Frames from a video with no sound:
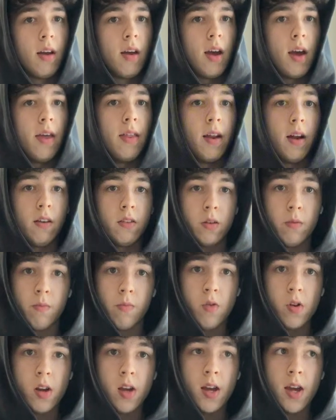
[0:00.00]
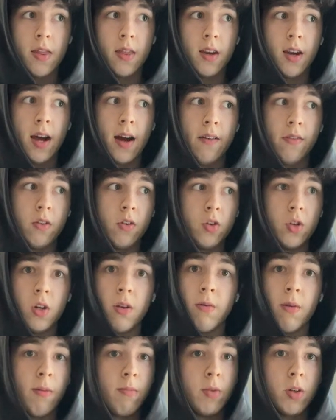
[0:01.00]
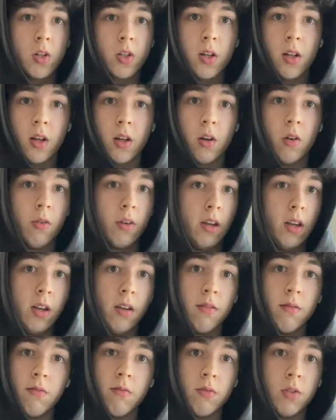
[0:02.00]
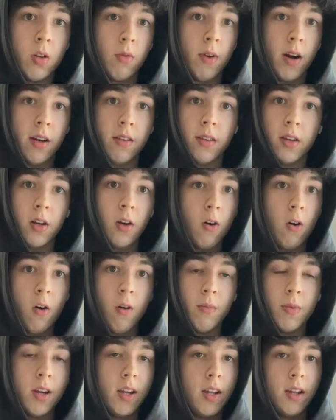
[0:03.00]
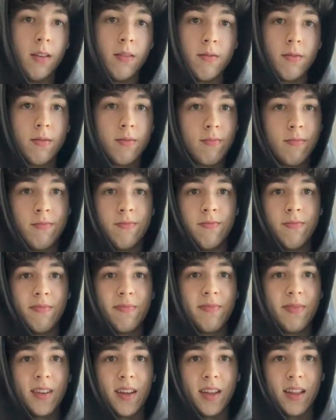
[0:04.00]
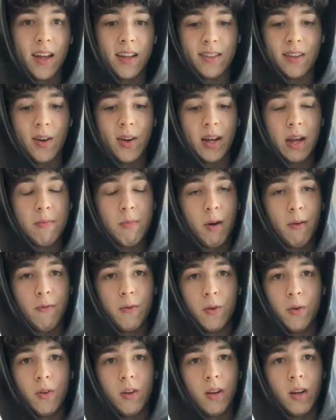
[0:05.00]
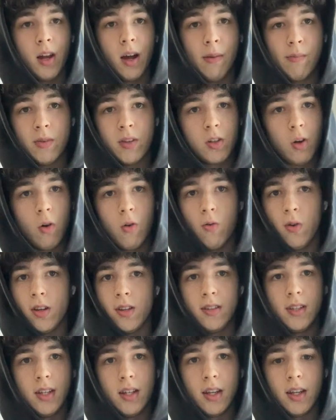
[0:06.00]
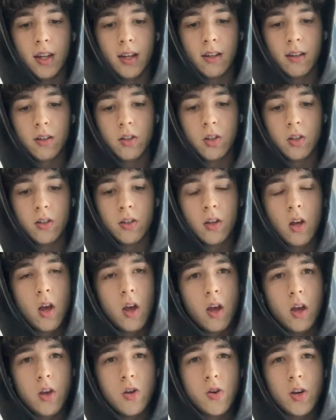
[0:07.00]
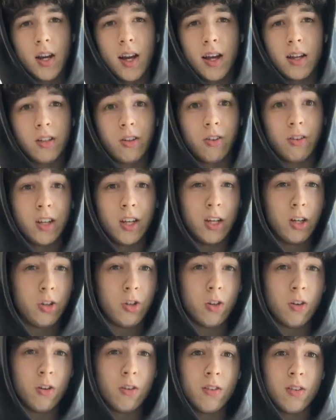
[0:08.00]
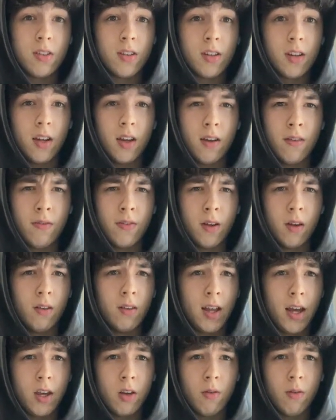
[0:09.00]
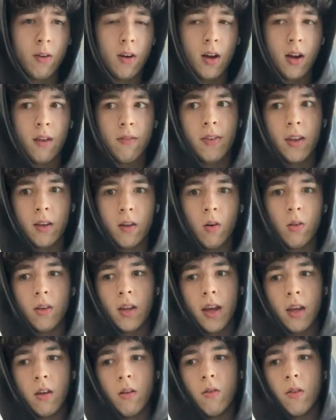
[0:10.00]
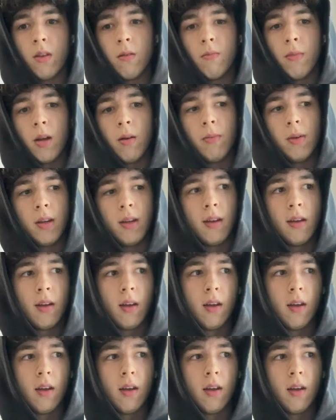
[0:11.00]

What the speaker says: and then I'll some pre, and then after gym, I'm just gonna go eat, directly go home and eat. That's how I get my food, and I'm just always eating. Just, you can ask your teachers if they'll let you or not. If they don't let you, then maybe